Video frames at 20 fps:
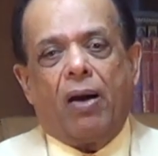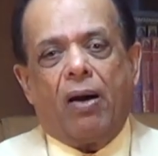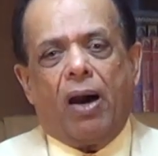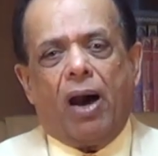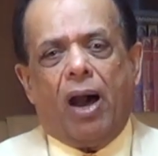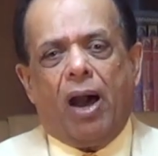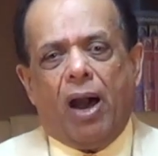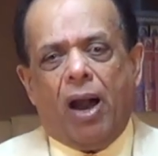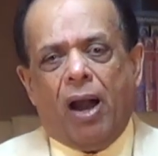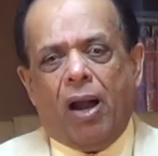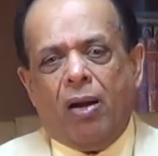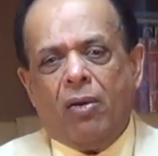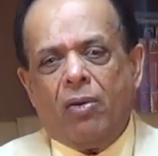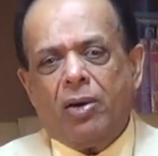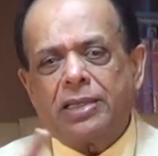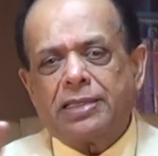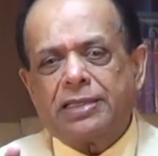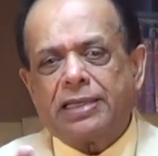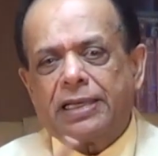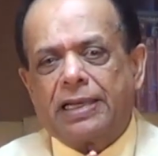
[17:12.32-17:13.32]

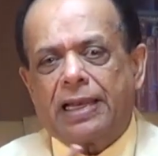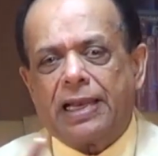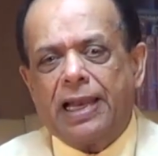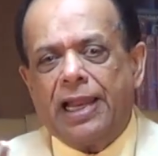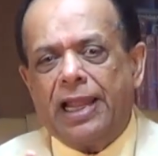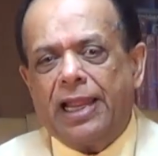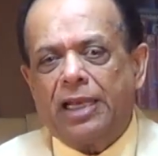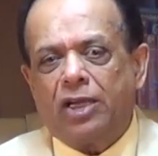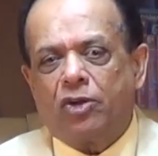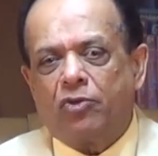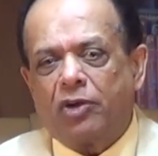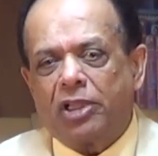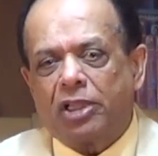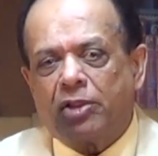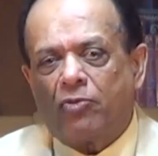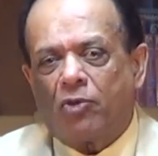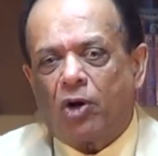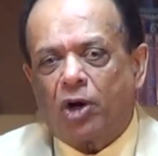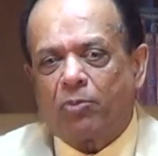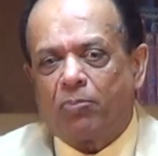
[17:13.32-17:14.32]
how is it linked
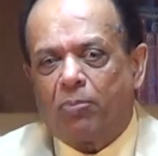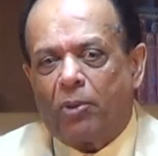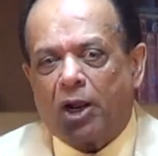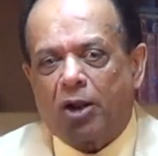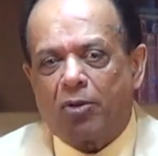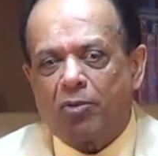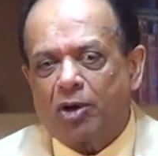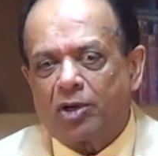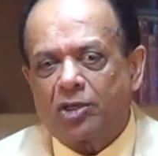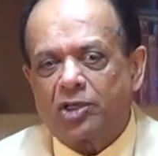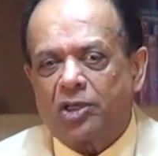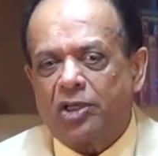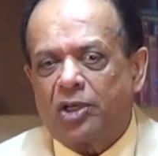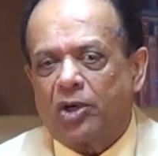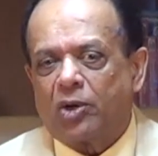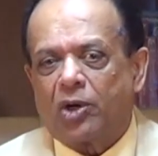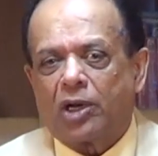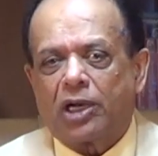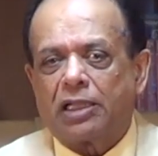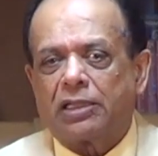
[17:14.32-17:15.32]
with what Paramahansa
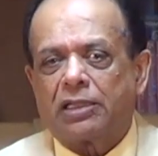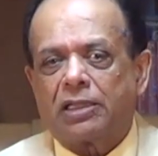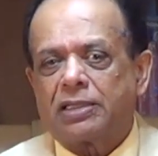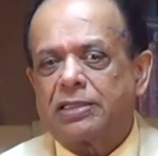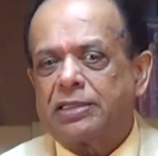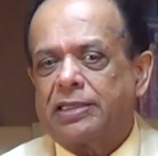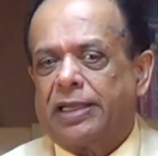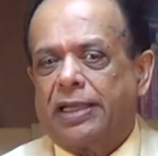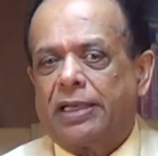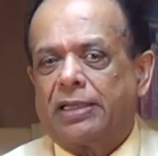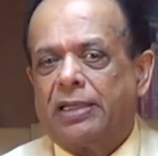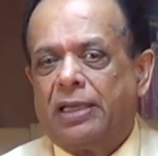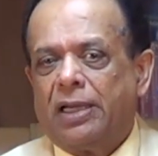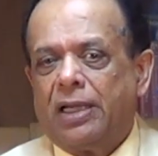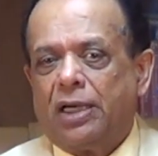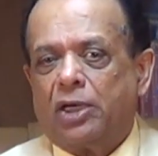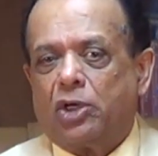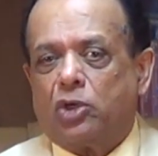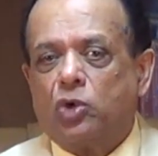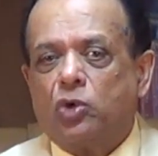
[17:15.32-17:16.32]
Yogananda said?
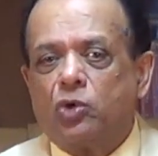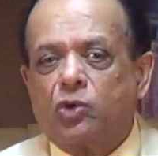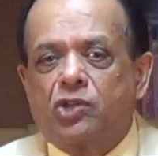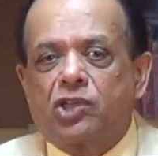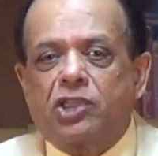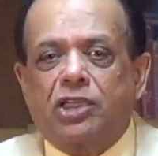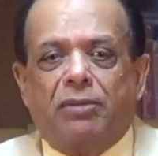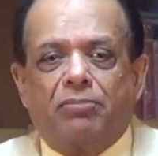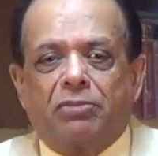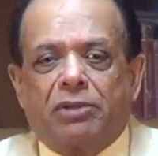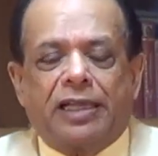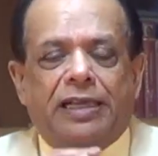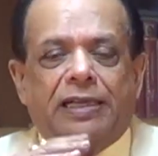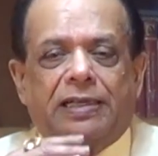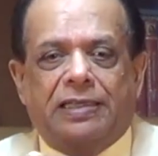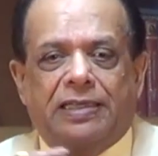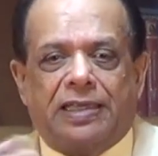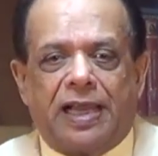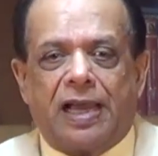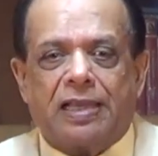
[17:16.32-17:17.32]
Do
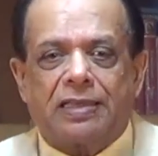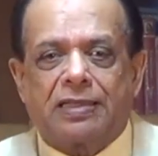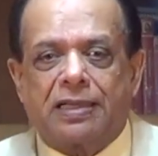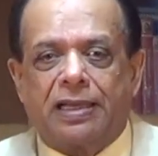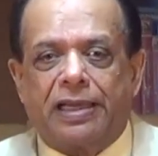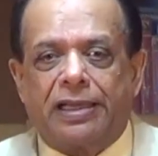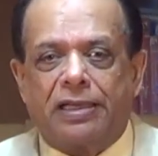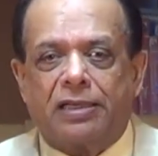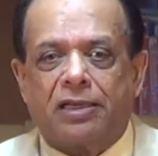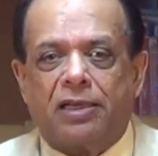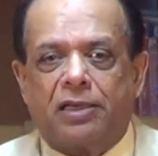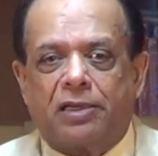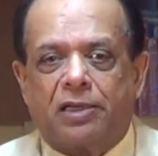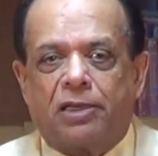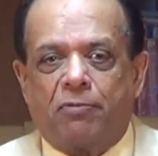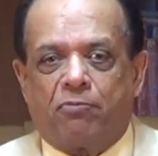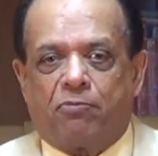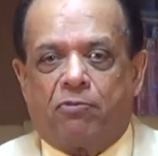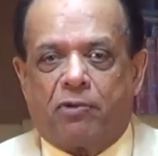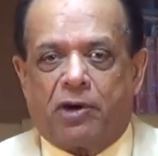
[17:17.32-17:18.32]
something dazzlingly
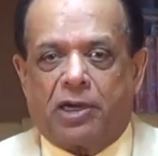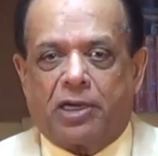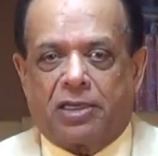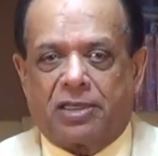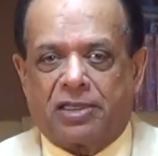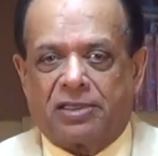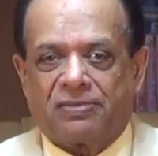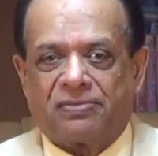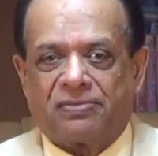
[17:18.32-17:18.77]
different